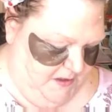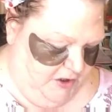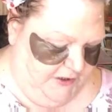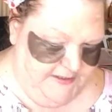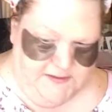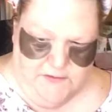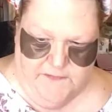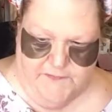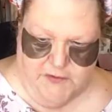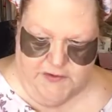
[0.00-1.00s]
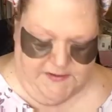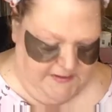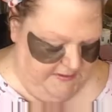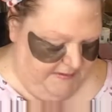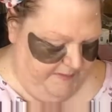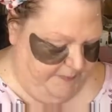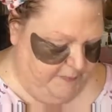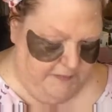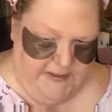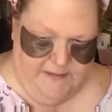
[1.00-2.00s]
All right, so the first thing that I
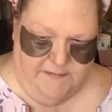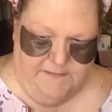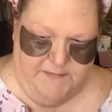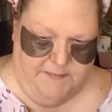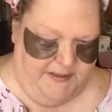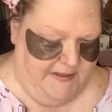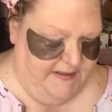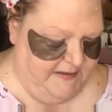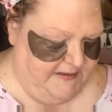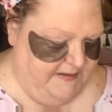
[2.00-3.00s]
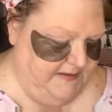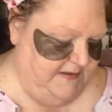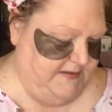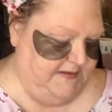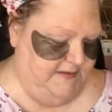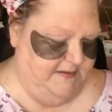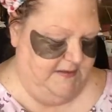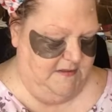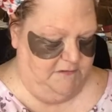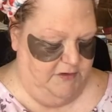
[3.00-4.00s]
pull out of the bag is the
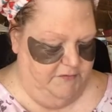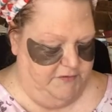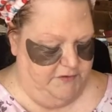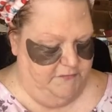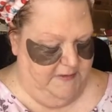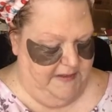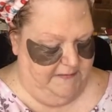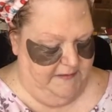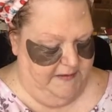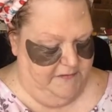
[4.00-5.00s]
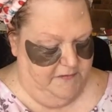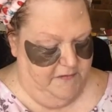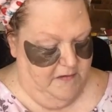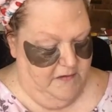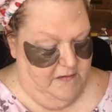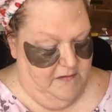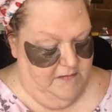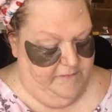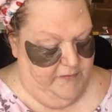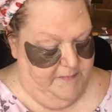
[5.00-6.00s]
Glow 2 highlighter
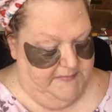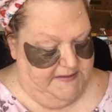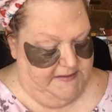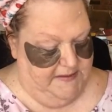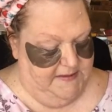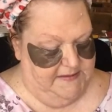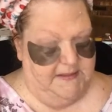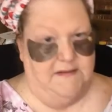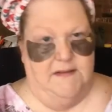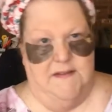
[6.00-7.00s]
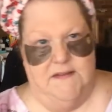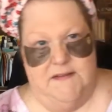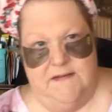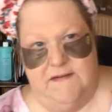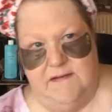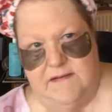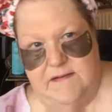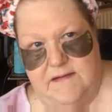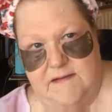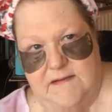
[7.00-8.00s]
from Ciate London.
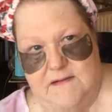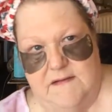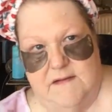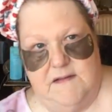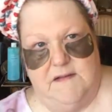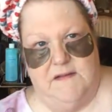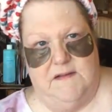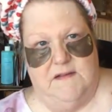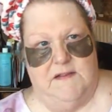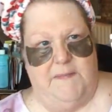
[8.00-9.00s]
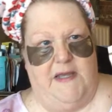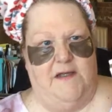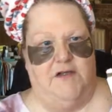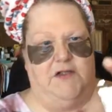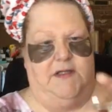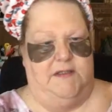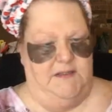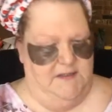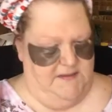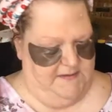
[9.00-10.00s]
It's packaged like
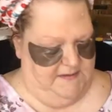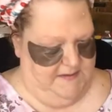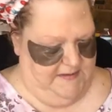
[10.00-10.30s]
this.